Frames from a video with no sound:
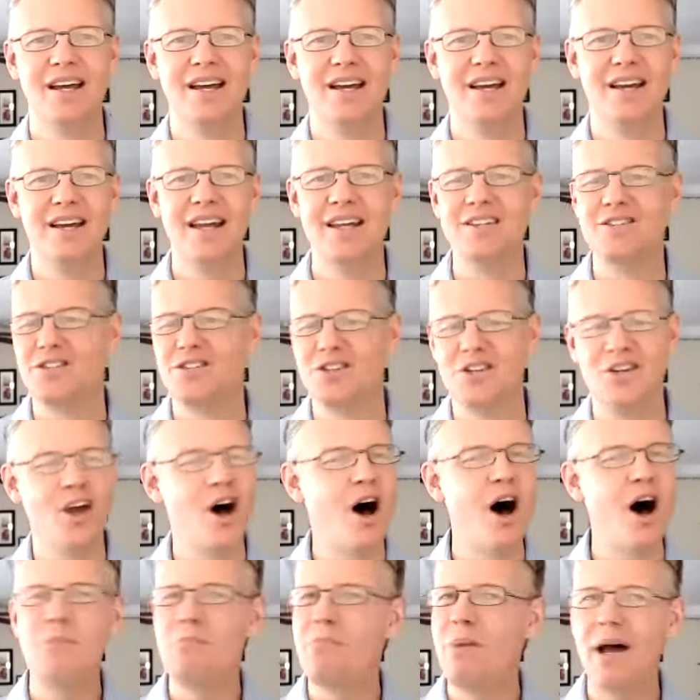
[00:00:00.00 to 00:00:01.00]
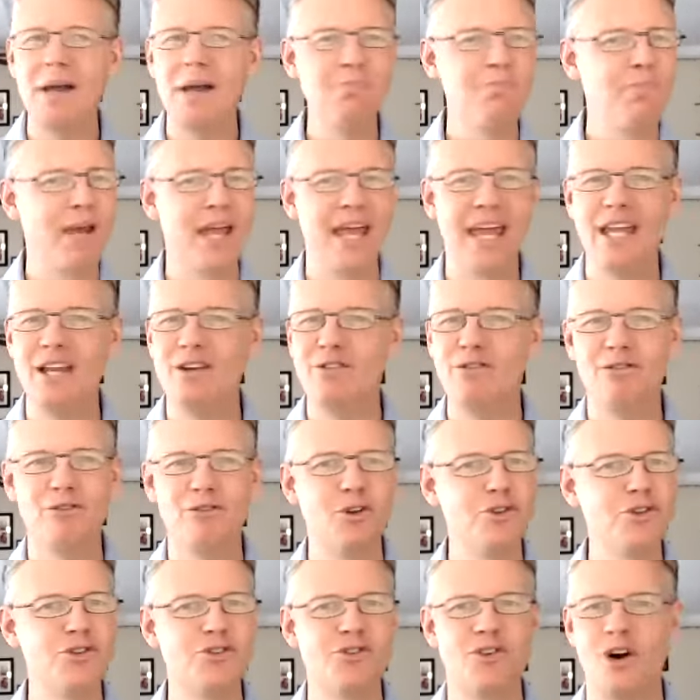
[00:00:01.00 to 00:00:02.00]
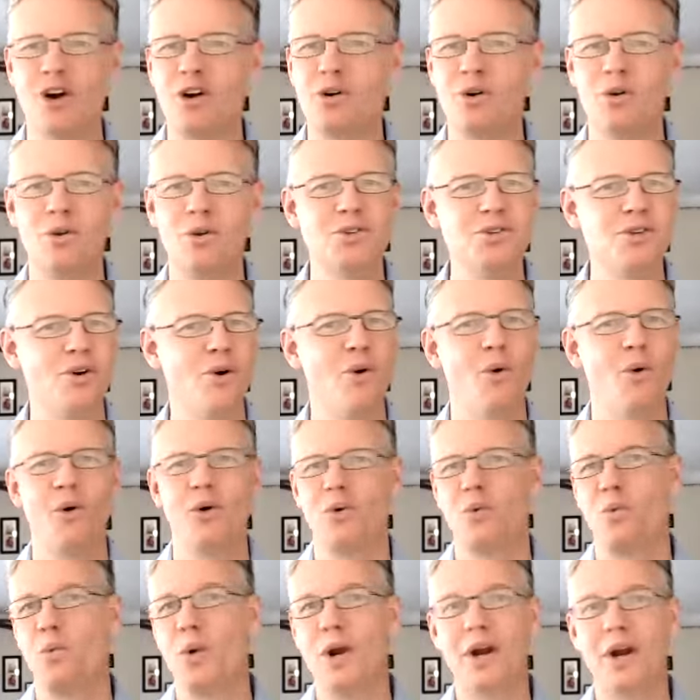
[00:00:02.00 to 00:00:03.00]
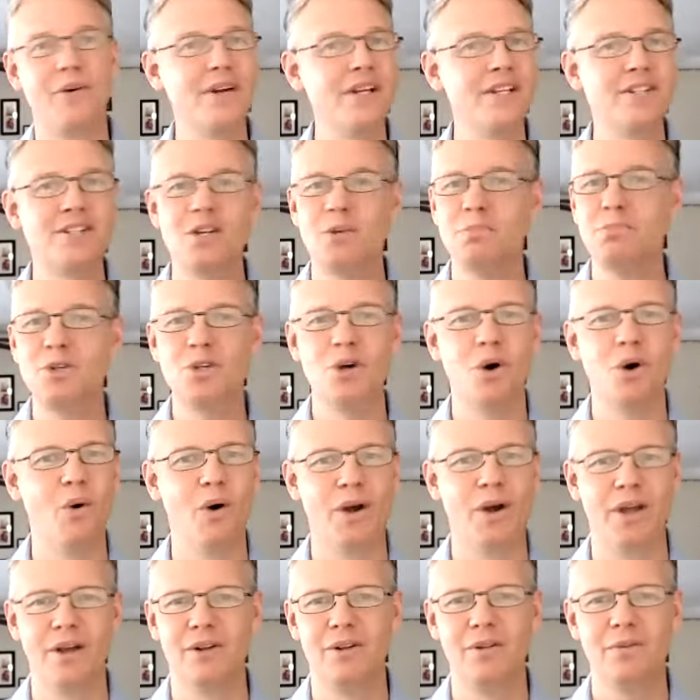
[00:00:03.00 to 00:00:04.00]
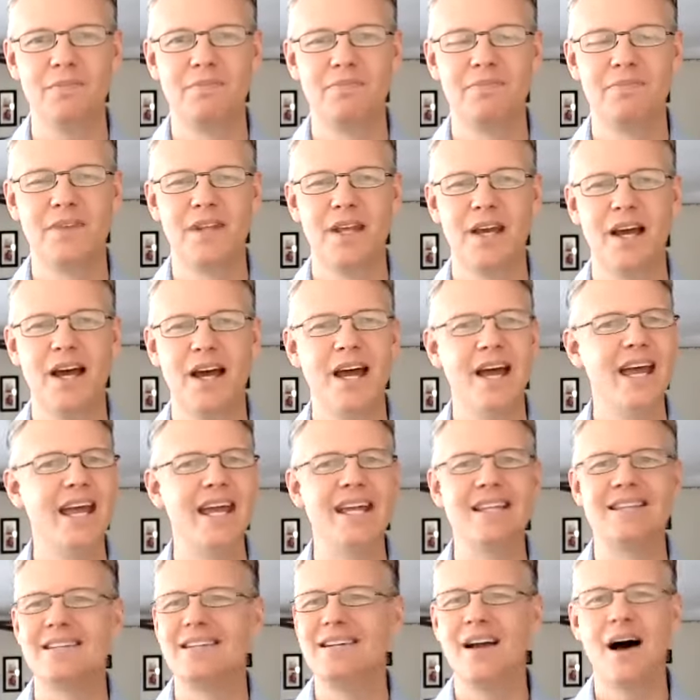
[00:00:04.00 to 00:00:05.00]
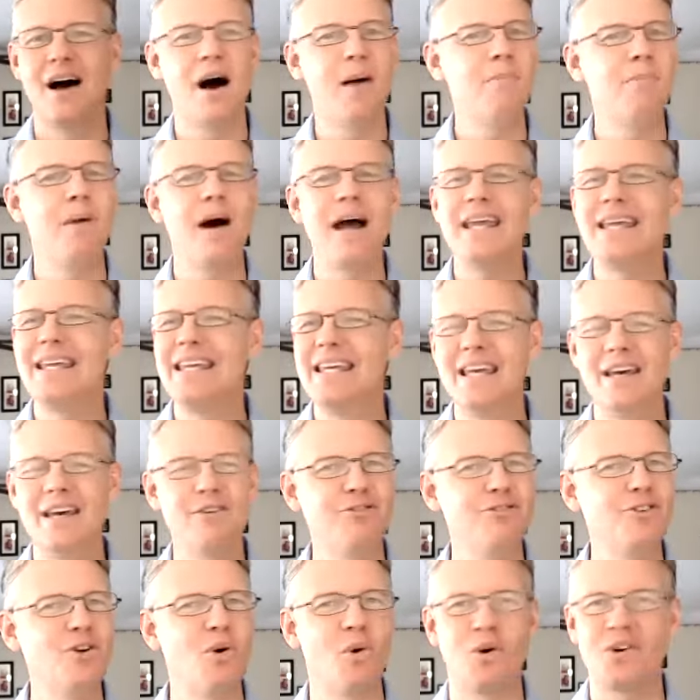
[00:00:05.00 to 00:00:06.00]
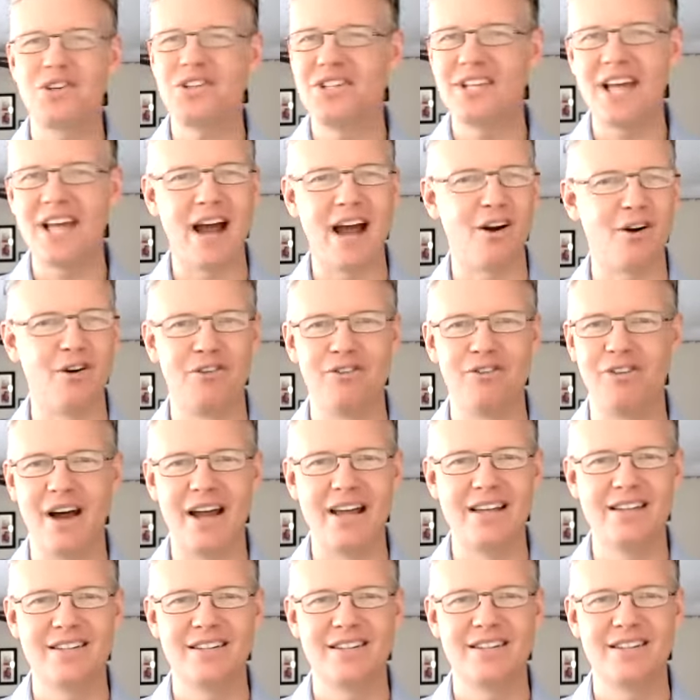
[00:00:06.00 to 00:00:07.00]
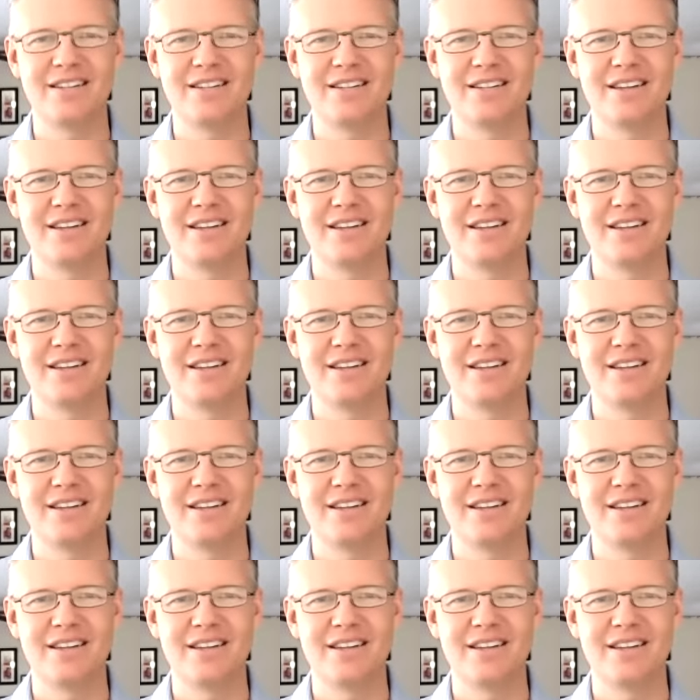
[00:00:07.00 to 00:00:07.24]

"It's not by painful struggles or wearisome toil. It's not by gift or sacrifice.